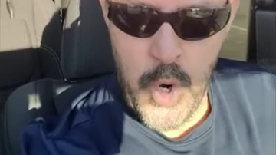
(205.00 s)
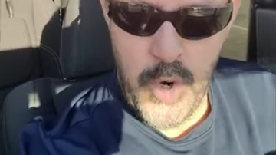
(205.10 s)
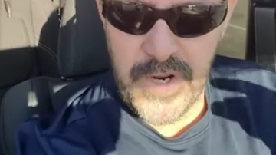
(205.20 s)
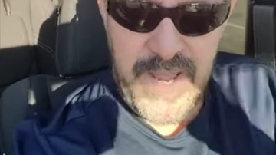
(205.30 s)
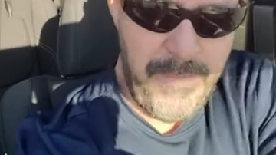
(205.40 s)

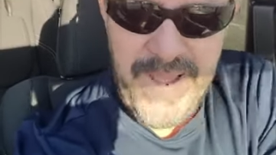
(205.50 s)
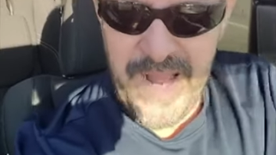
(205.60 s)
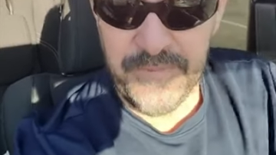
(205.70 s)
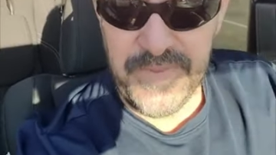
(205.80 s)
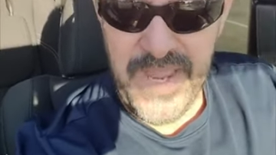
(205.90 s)
Come
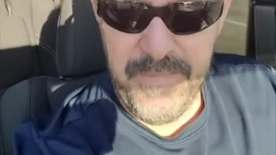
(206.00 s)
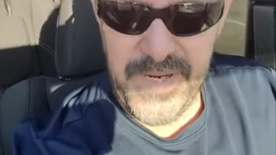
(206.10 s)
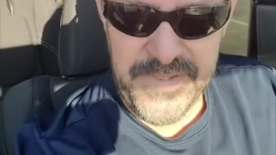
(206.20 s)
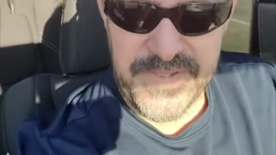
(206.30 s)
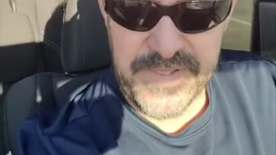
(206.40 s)
out,
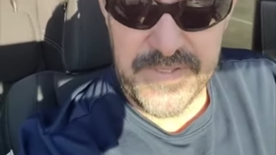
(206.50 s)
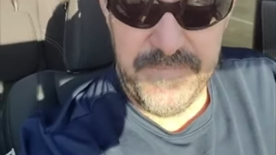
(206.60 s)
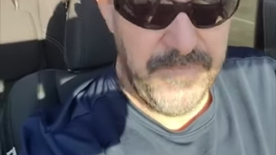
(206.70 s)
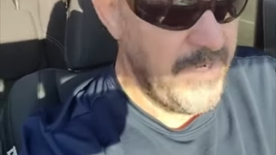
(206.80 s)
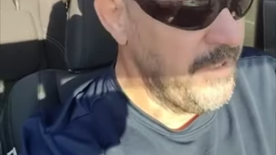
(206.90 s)
demons.
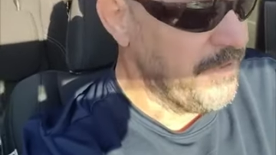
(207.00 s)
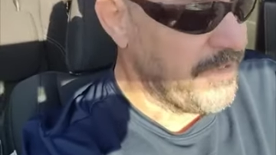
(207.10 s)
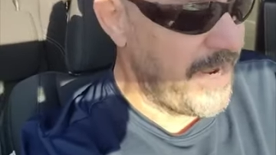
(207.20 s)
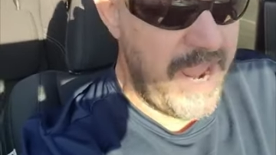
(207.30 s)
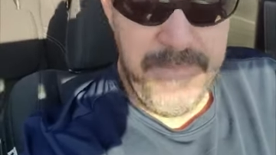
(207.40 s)

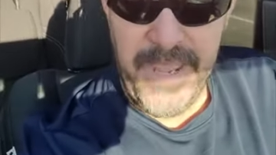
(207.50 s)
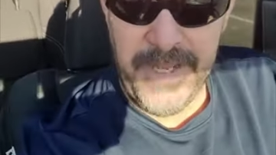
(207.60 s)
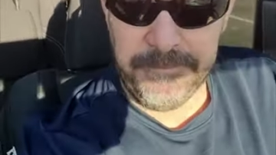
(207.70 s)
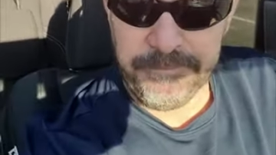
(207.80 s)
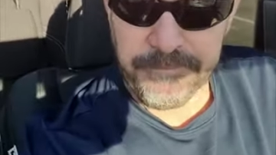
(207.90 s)
Say
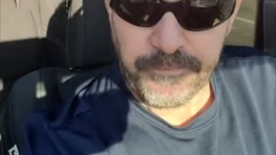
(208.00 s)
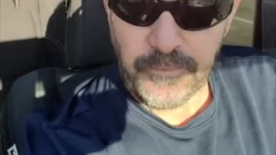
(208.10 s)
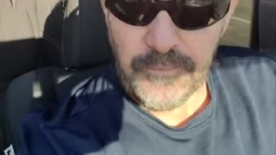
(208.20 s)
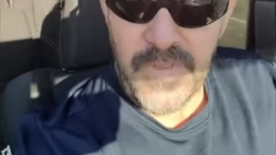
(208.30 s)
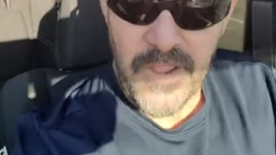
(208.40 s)
amen.
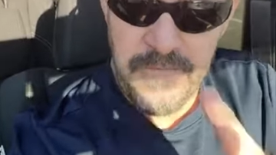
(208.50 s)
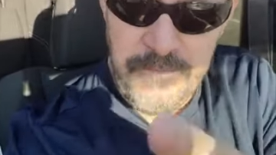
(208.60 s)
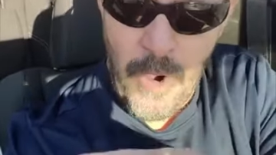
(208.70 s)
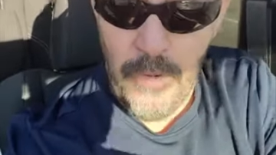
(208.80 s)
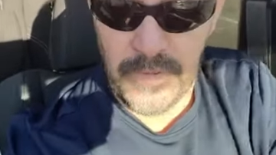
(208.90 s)

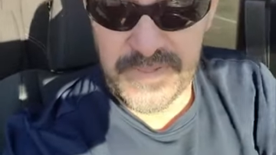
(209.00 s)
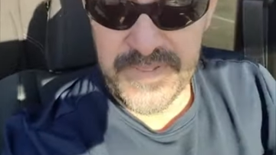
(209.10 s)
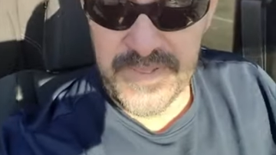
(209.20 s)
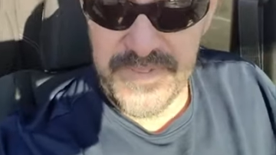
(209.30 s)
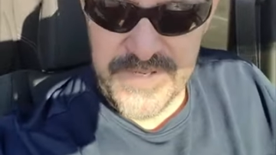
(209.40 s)

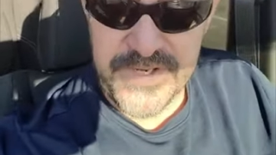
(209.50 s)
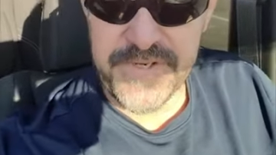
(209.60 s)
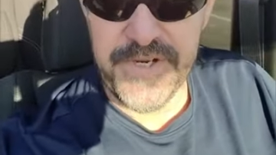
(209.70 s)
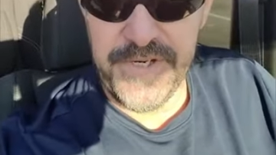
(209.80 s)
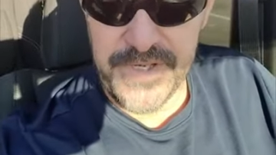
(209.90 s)
Folks, this is
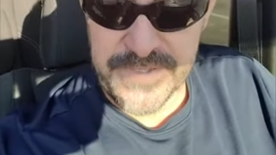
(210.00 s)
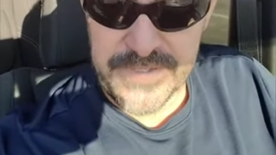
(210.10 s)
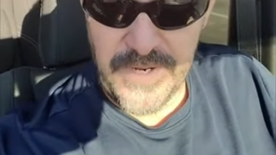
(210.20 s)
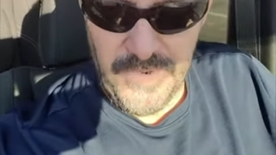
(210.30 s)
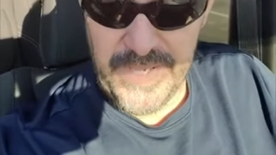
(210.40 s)

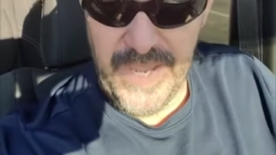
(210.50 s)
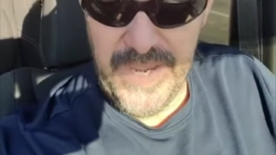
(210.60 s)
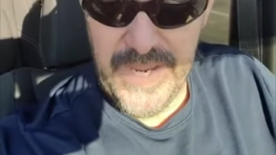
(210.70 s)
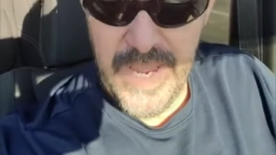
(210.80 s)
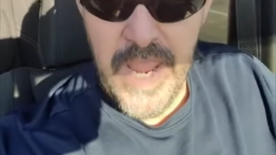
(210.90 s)
serious,
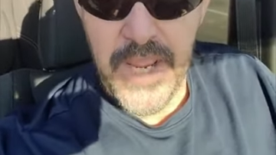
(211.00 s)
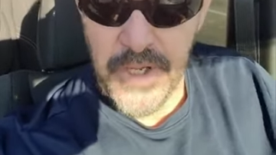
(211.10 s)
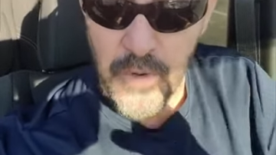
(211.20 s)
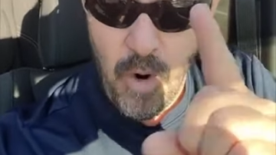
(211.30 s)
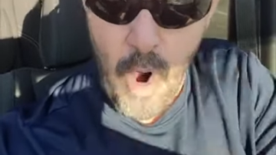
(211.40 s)
okay?
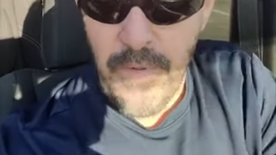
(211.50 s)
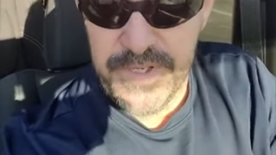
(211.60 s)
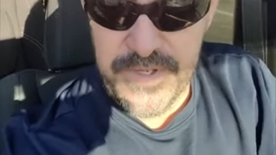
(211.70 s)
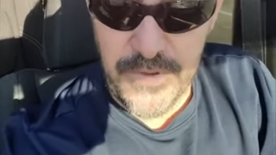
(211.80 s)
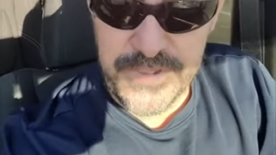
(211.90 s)
You owe
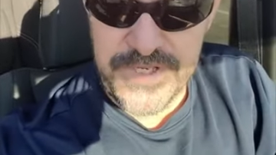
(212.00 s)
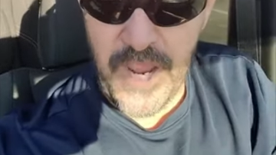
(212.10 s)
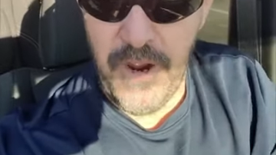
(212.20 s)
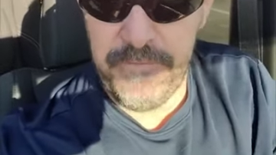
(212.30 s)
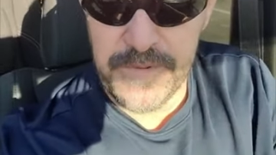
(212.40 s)
it to
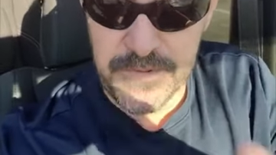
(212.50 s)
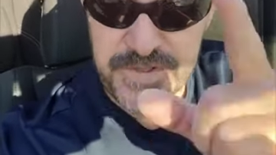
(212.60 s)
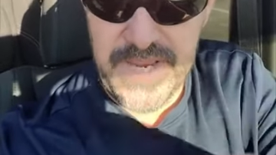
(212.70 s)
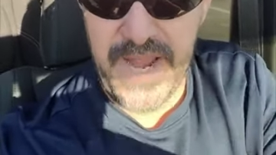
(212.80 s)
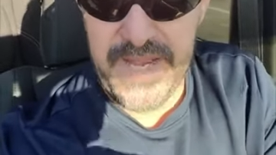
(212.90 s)
yourself to
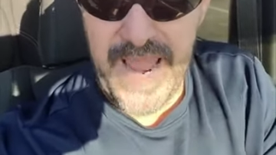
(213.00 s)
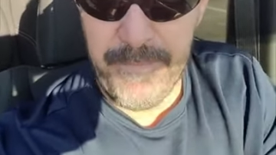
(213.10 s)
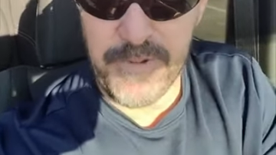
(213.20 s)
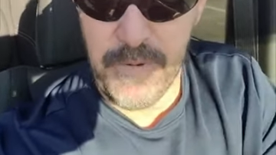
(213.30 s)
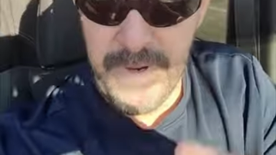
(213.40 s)
sign
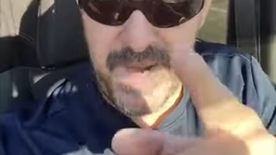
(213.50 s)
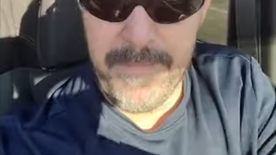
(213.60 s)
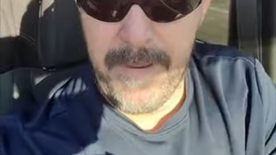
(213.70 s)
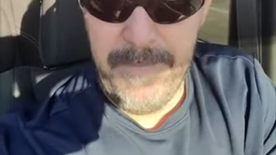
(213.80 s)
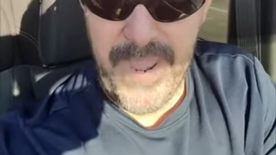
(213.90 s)
up to
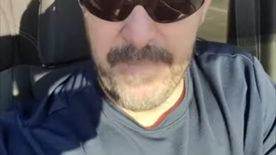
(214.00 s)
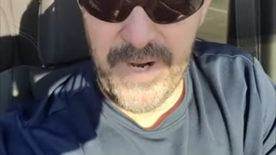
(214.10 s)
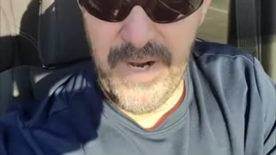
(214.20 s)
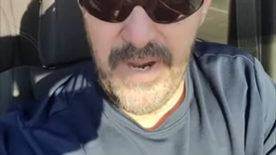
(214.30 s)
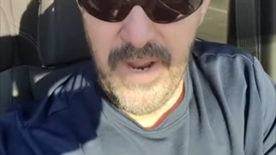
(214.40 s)
become a
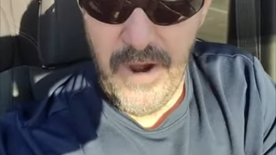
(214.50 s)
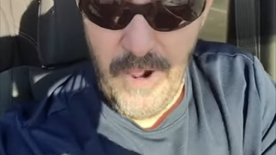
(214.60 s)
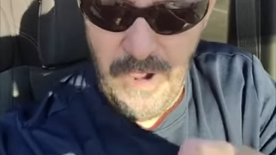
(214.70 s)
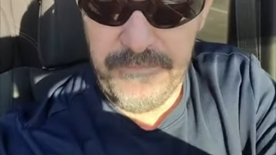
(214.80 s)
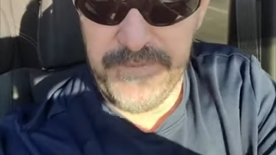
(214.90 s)
member
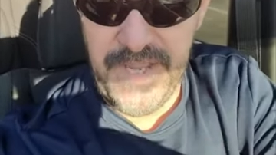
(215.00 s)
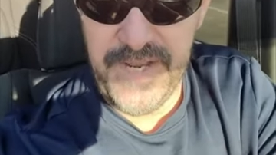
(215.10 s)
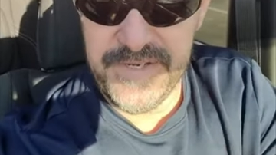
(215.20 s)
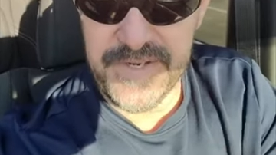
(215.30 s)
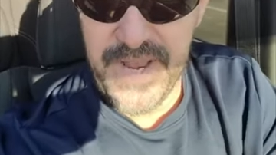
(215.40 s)
of
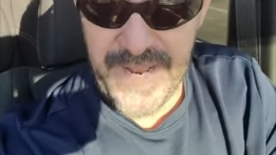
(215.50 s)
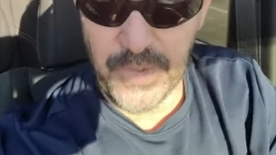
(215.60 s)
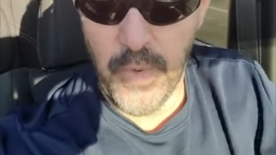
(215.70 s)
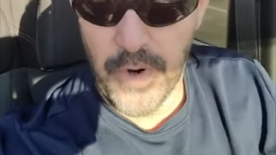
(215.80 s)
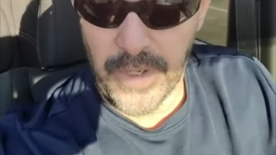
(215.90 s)
this
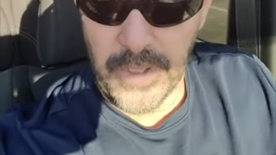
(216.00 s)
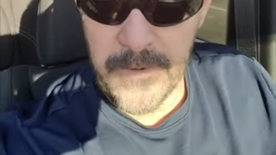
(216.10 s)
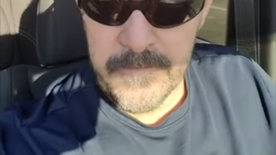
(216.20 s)
network,